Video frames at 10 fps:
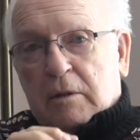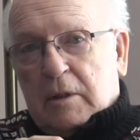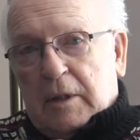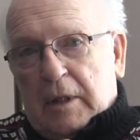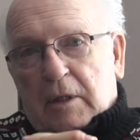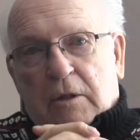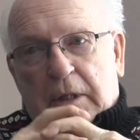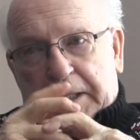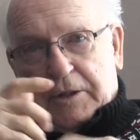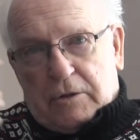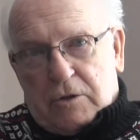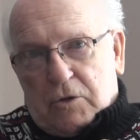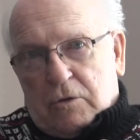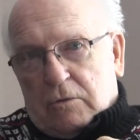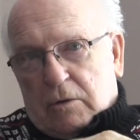went to Lincoln
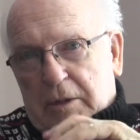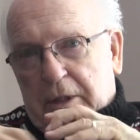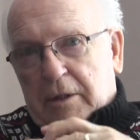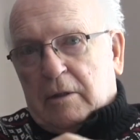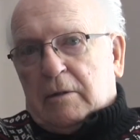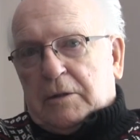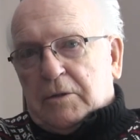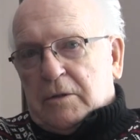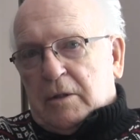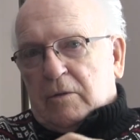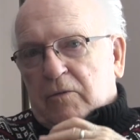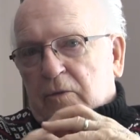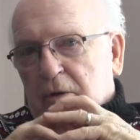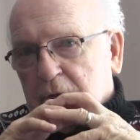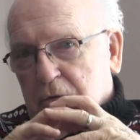School here in Cedar
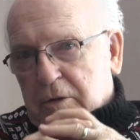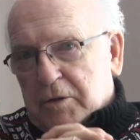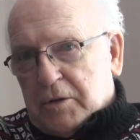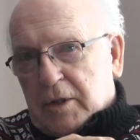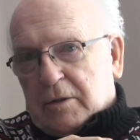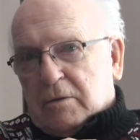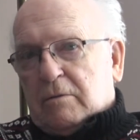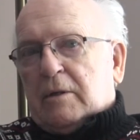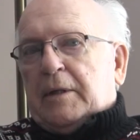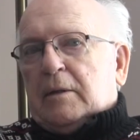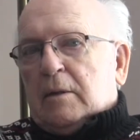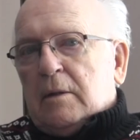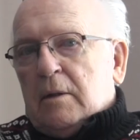Falls in 6th grade.